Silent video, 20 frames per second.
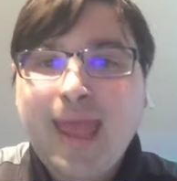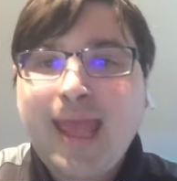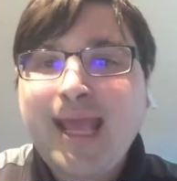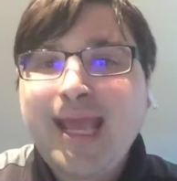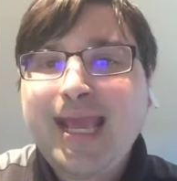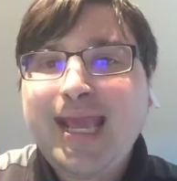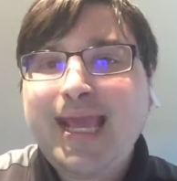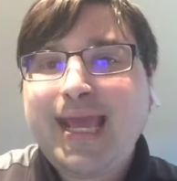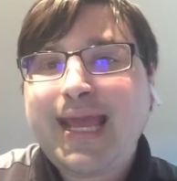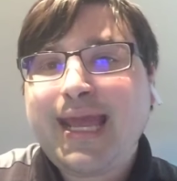
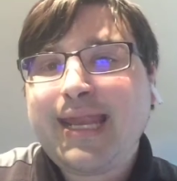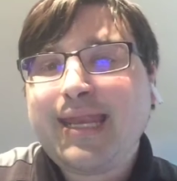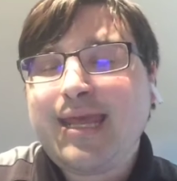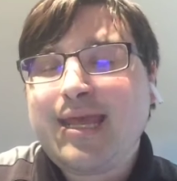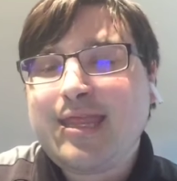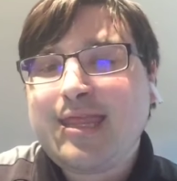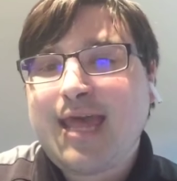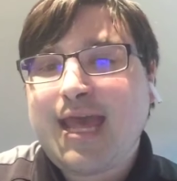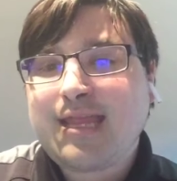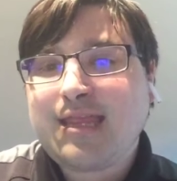And
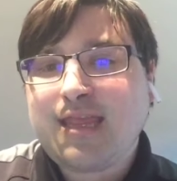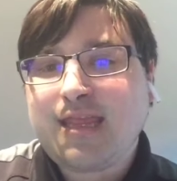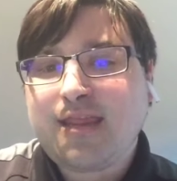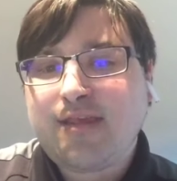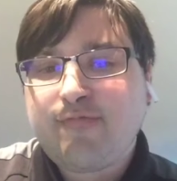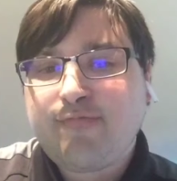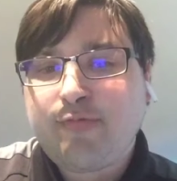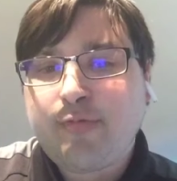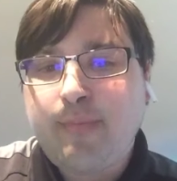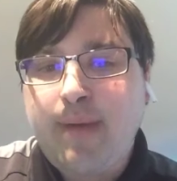that does
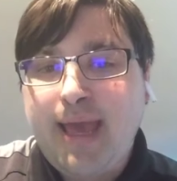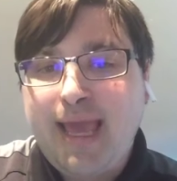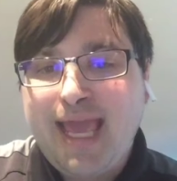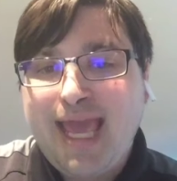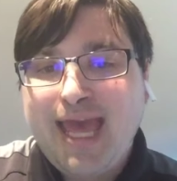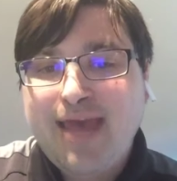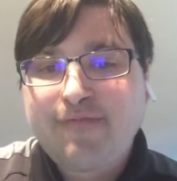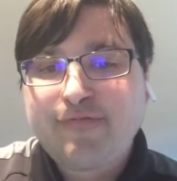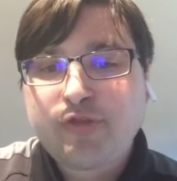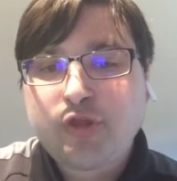it for my
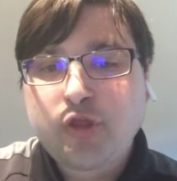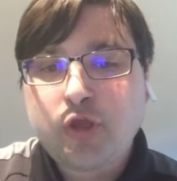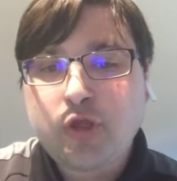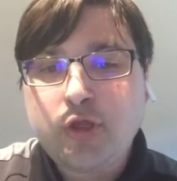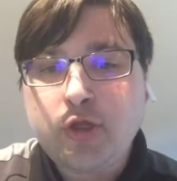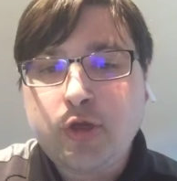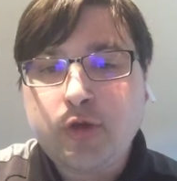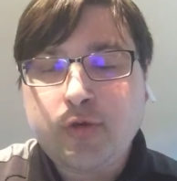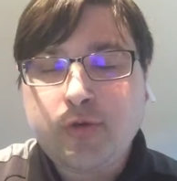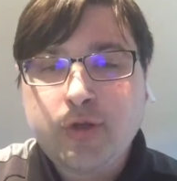
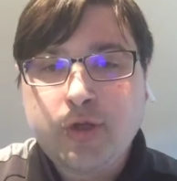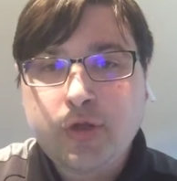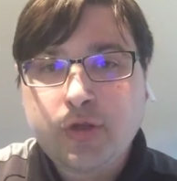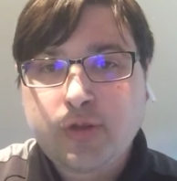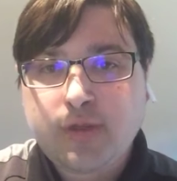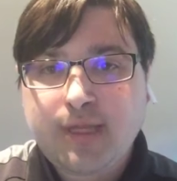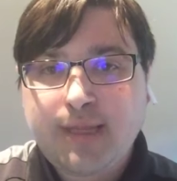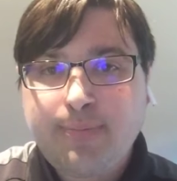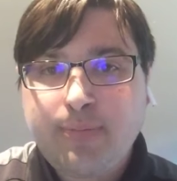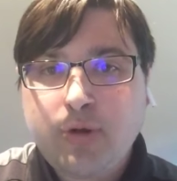afternoon news
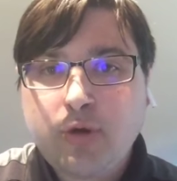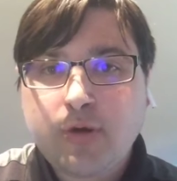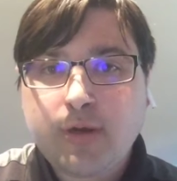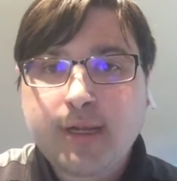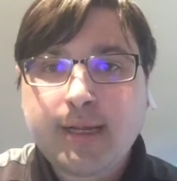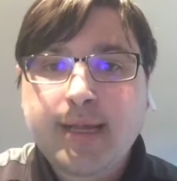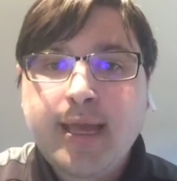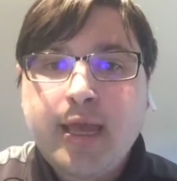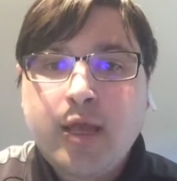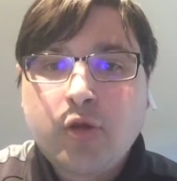report
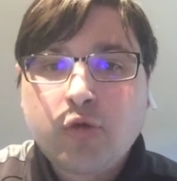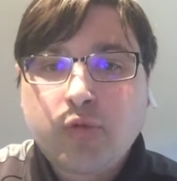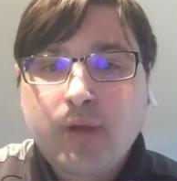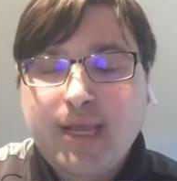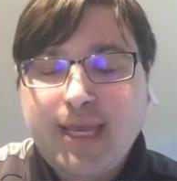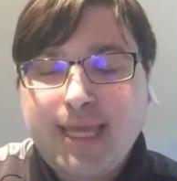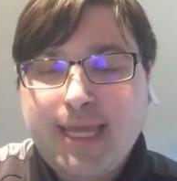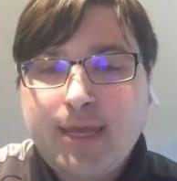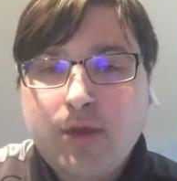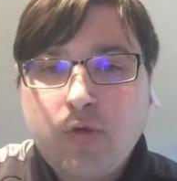right
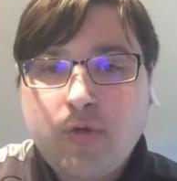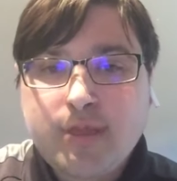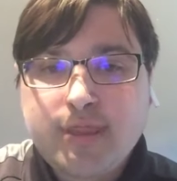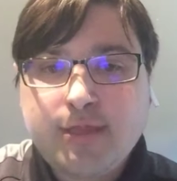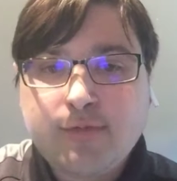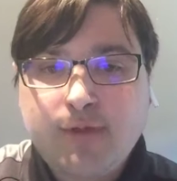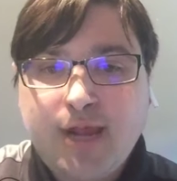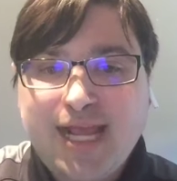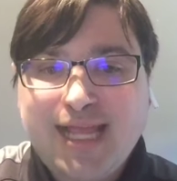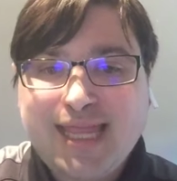here on the
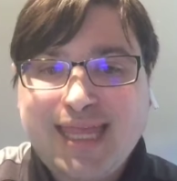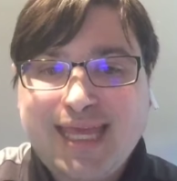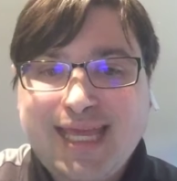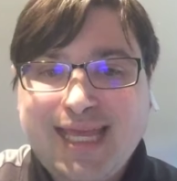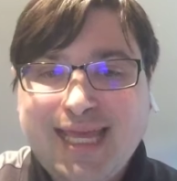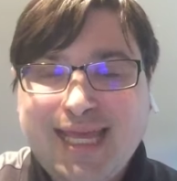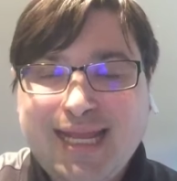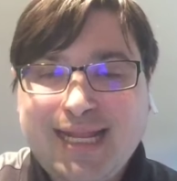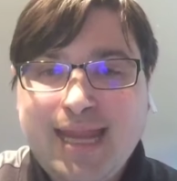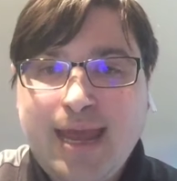Riley
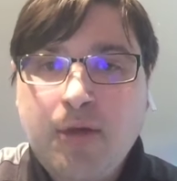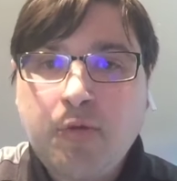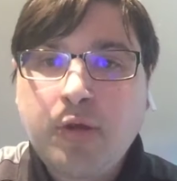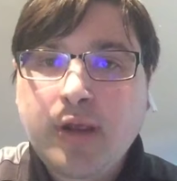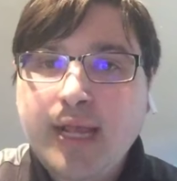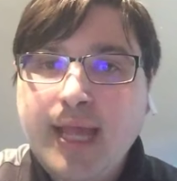King Network.